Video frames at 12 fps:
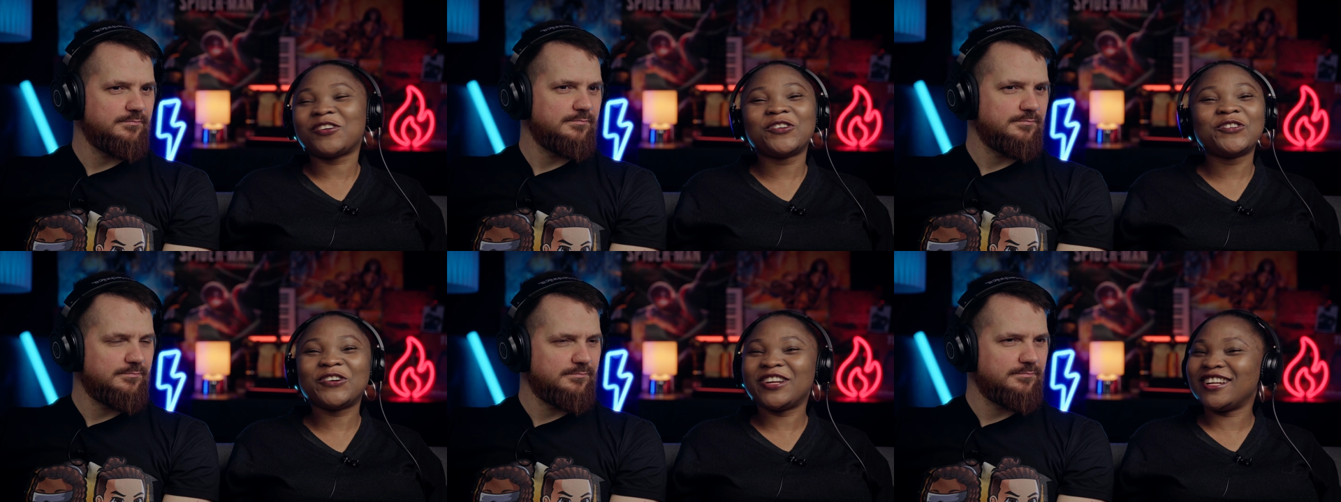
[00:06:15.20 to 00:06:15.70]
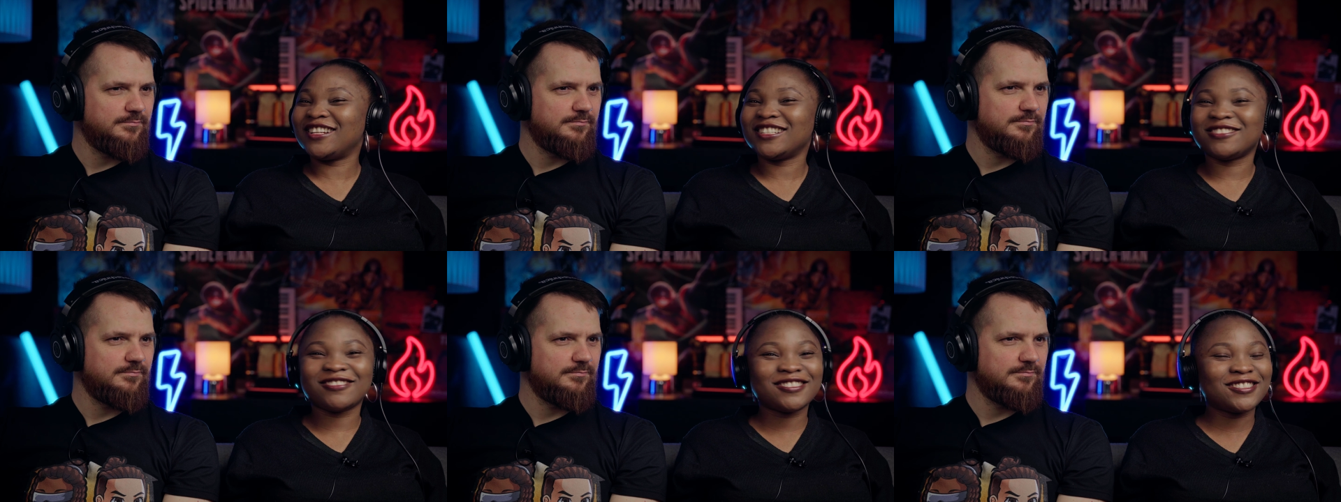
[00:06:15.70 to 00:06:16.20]
Speaker 1: good.
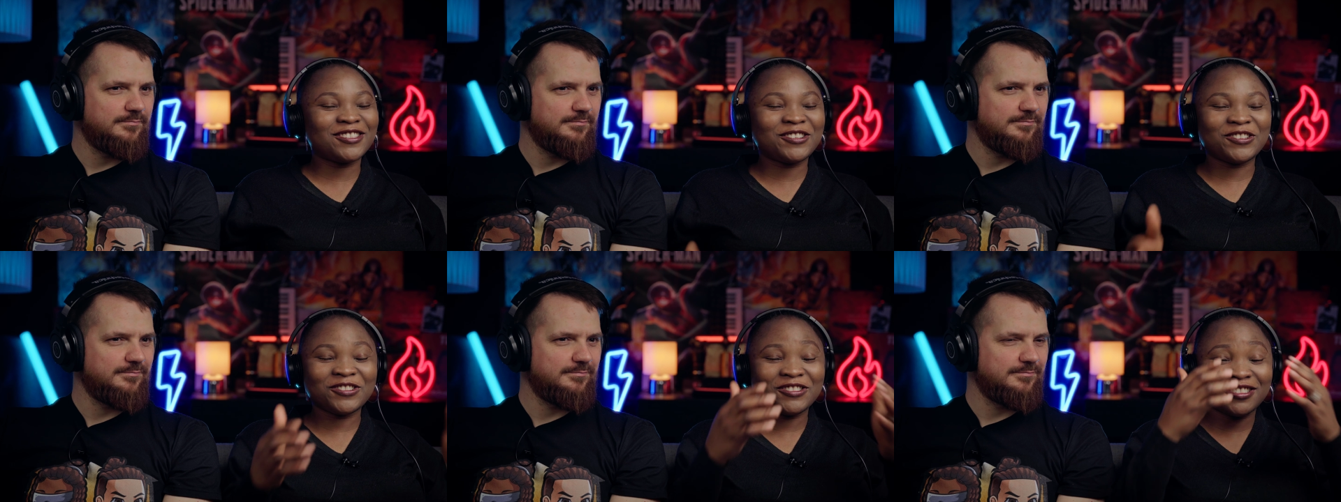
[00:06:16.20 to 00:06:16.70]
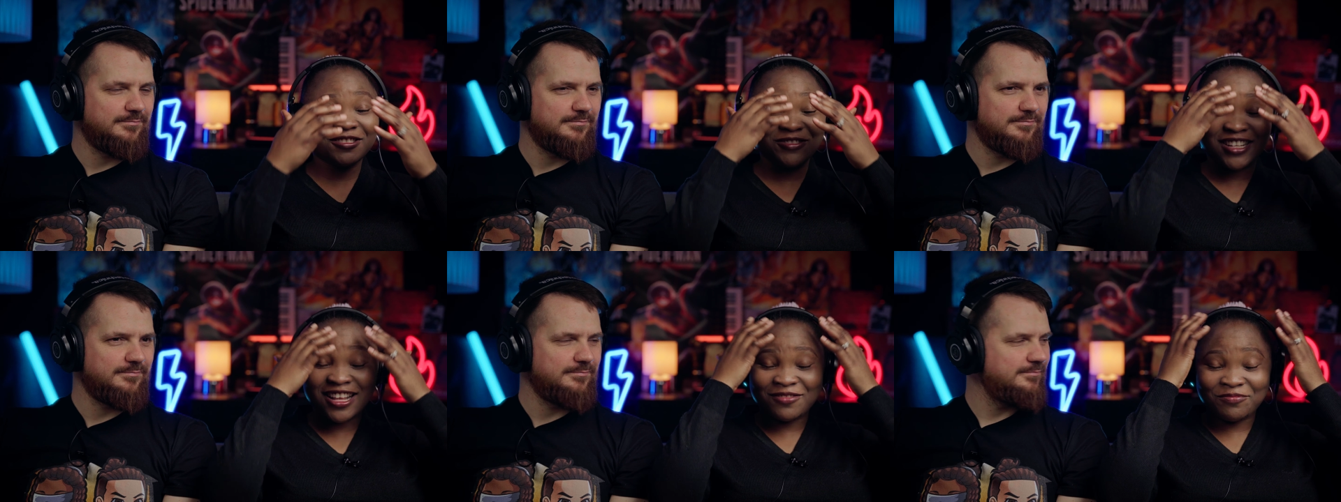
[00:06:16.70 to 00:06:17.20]
It was good
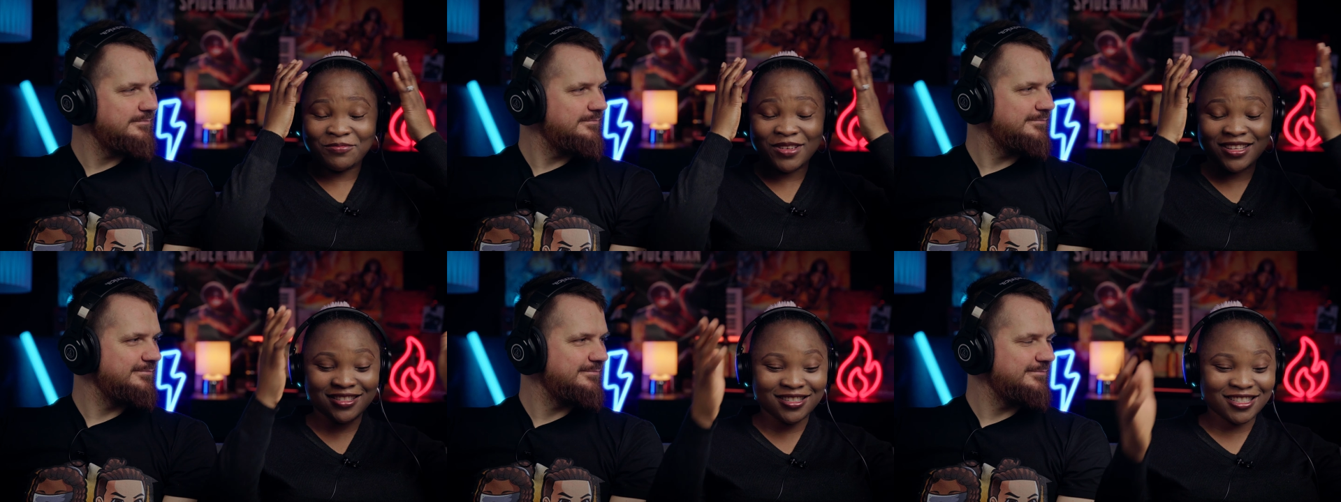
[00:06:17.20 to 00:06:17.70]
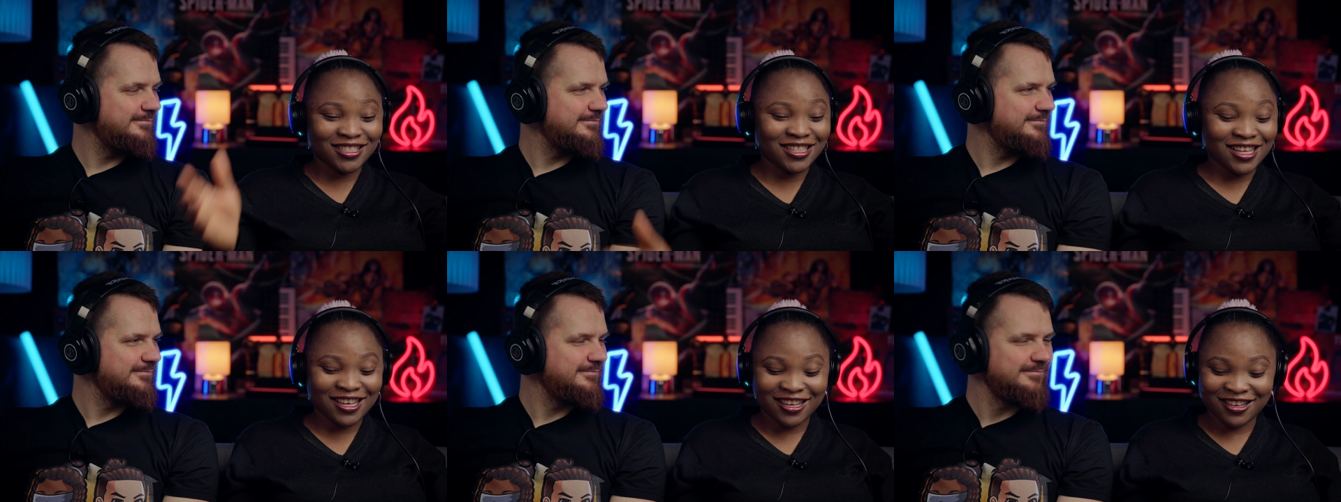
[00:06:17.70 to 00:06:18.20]
with that bass.
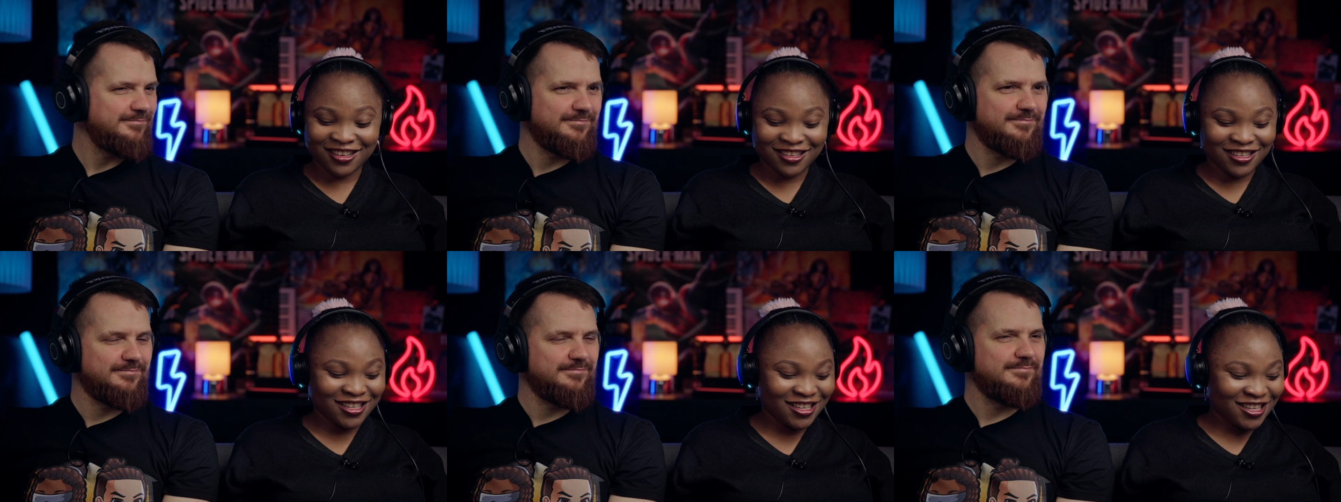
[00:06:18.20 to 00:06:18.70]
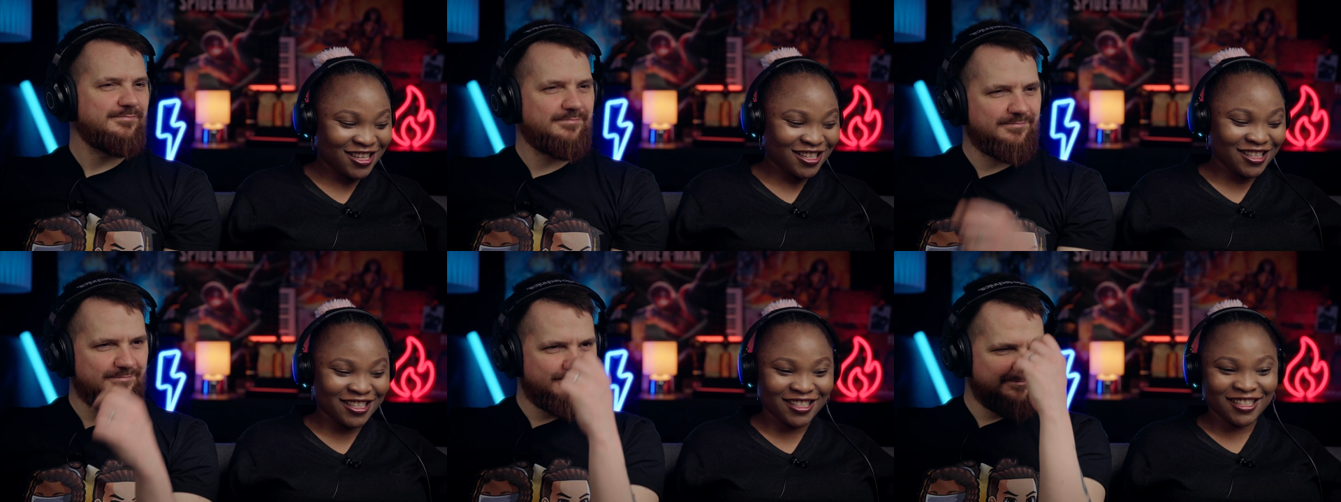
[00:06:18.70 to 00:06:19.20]
It's like
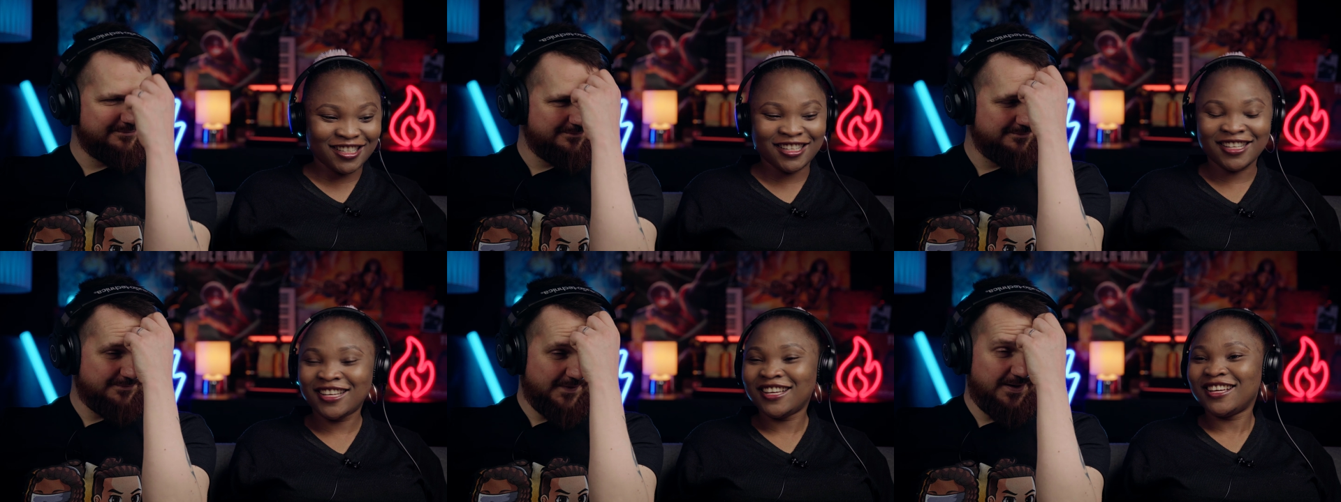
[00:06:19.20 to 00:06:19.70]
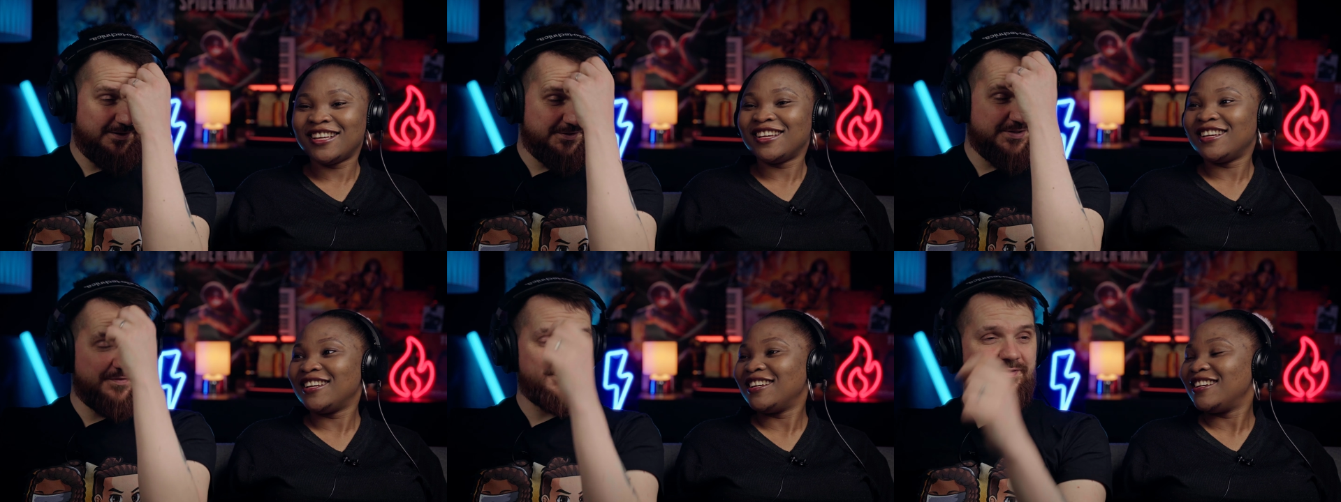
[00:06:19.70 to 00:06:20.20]
killing. It
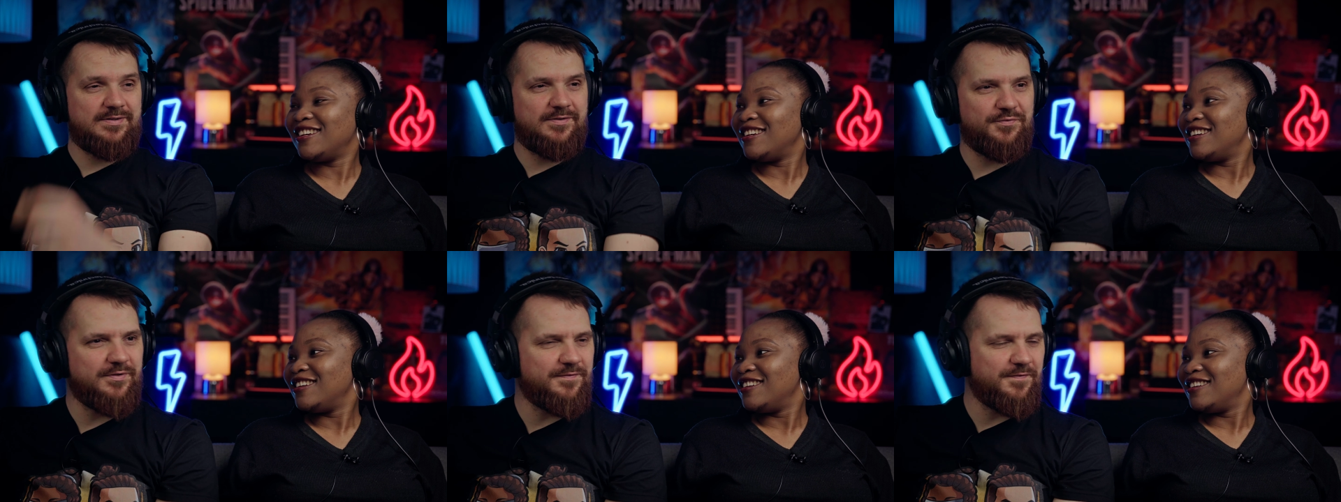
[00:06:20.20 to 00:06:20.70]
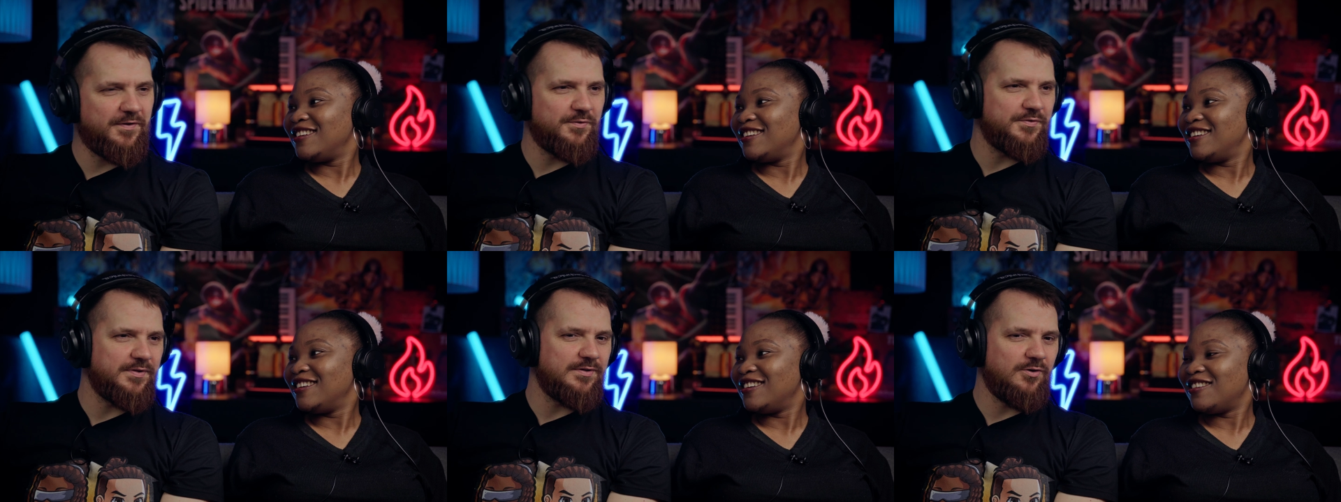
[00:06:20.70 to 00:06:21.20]
was
Speaker 2: definitely a different
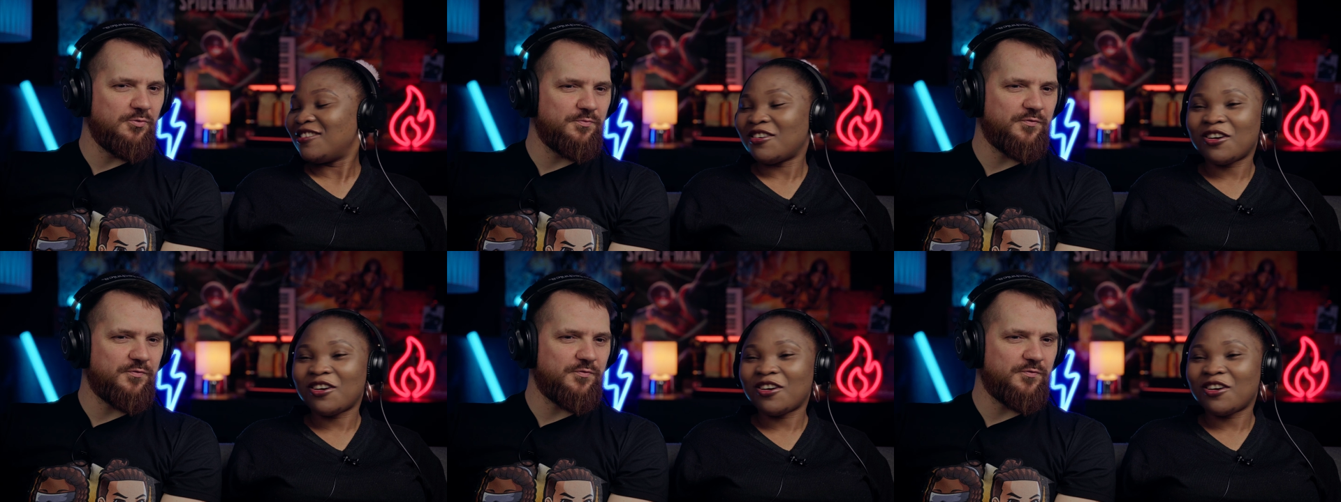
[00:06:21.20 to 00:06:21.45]
feel than Home